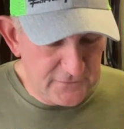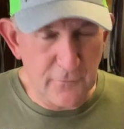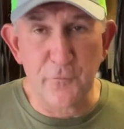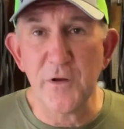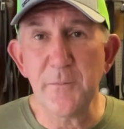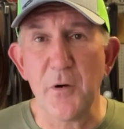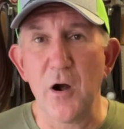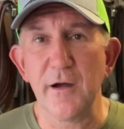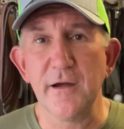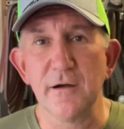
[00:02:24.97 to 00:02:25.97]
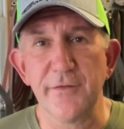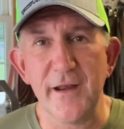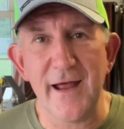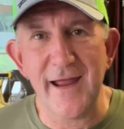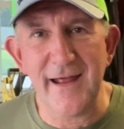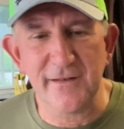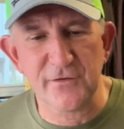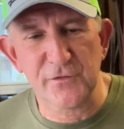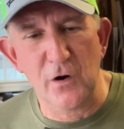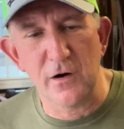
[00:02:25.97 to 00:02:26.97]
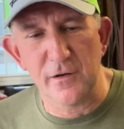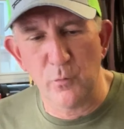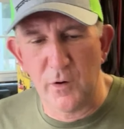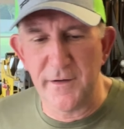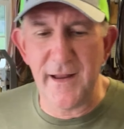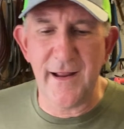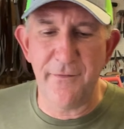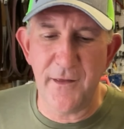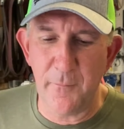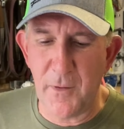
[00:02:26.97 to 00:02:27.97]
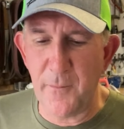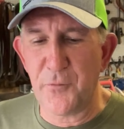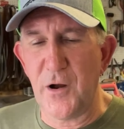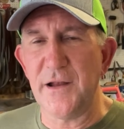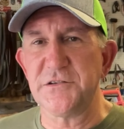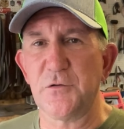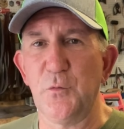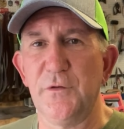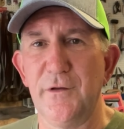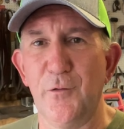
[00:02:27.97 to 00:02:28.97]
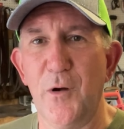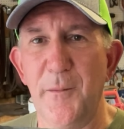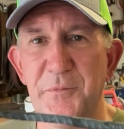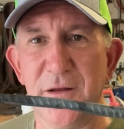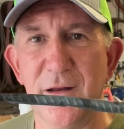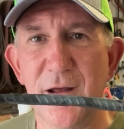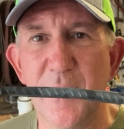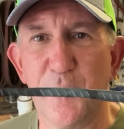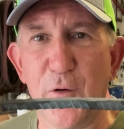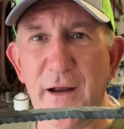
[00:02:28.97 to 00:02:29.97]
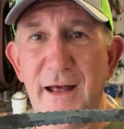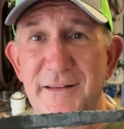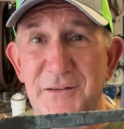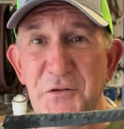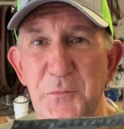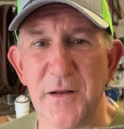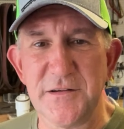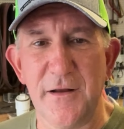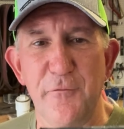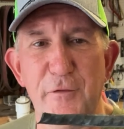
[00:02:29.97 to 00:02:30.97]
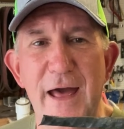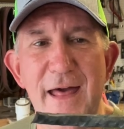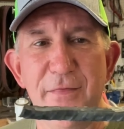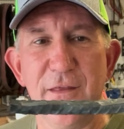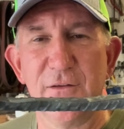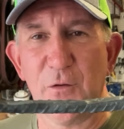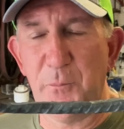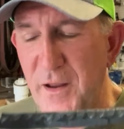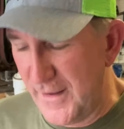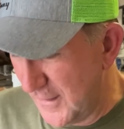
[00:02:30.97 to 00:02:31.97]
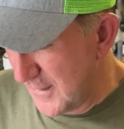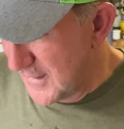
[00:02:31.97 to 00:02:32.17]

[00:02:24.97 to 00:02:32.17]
of rebar here that I had started one day, and then my project was interrupted before I got to do much. I had flattened this a bit.